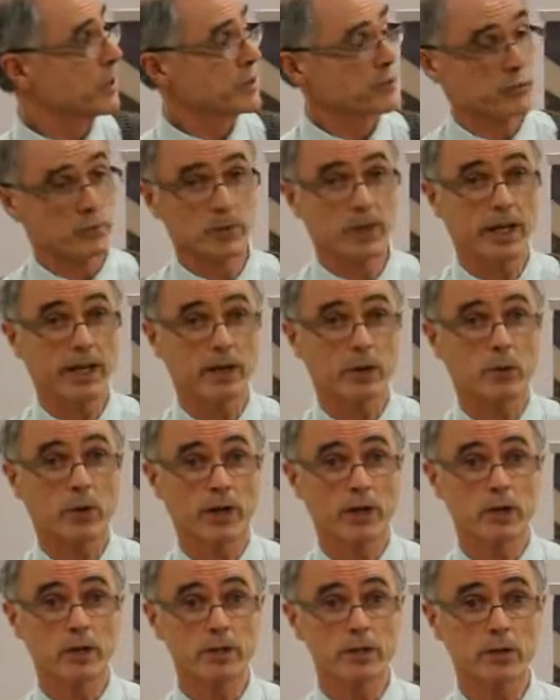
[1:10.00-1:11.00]
us from
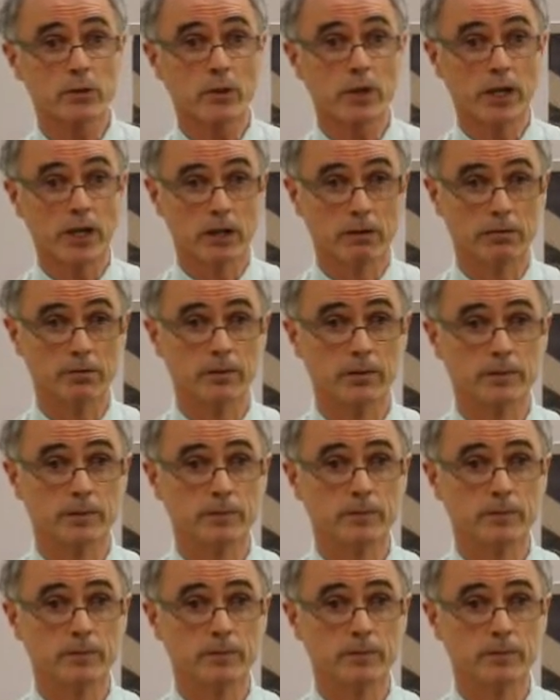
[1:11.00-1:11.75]
cradle to grave.